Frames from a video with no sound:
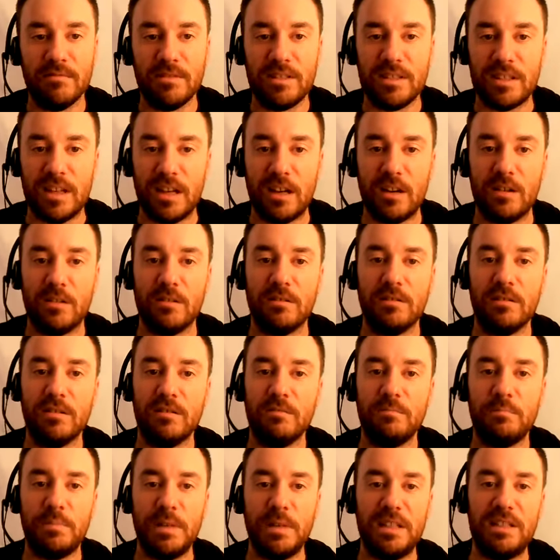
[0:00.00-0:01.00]
So
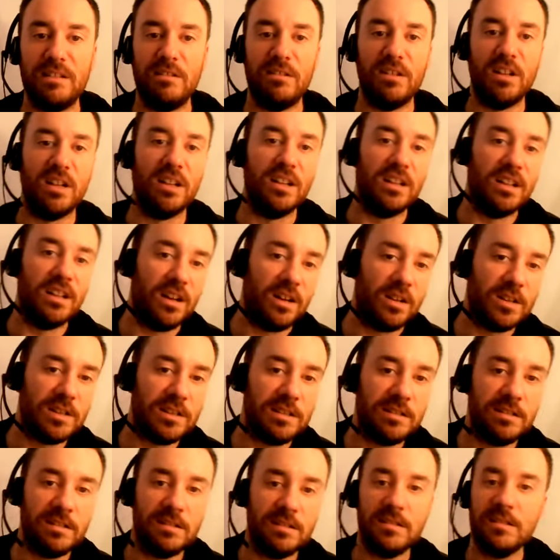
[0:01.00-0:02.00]
been doing a lot
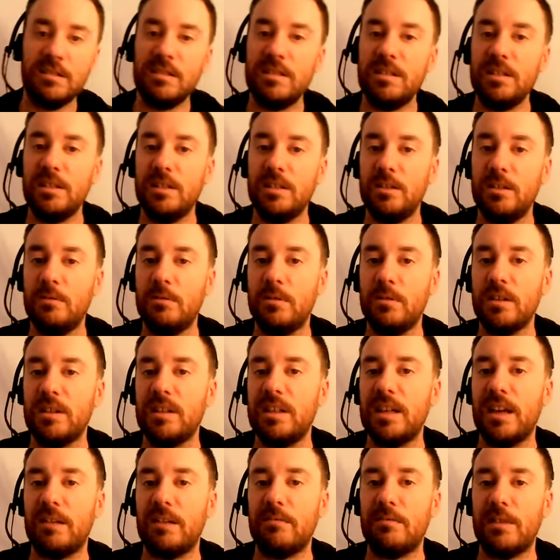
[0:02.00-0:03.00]
to
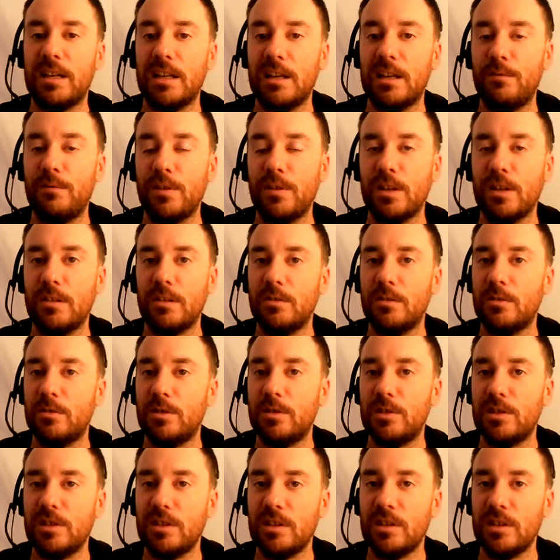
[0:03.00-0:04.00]
get ready for the
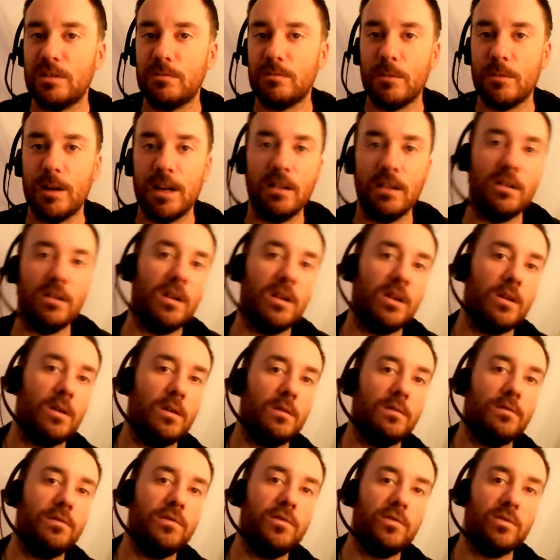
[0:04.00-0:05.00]
launch as well
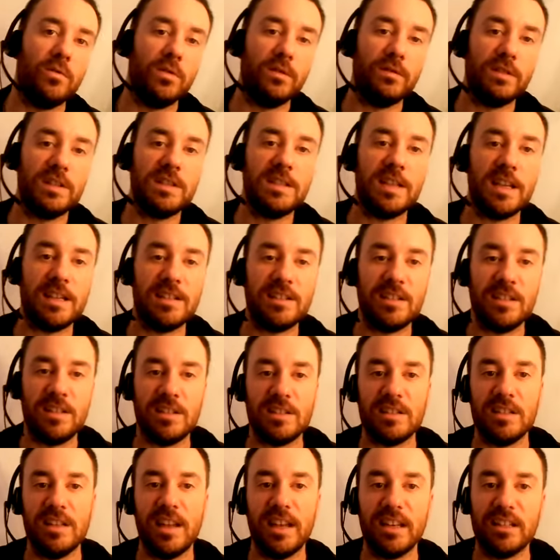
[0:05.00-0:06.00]
of Dawn of
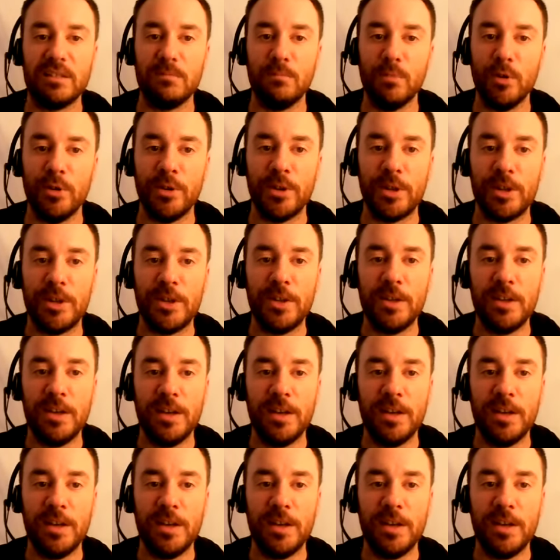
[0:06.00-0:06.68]
Assassins next month.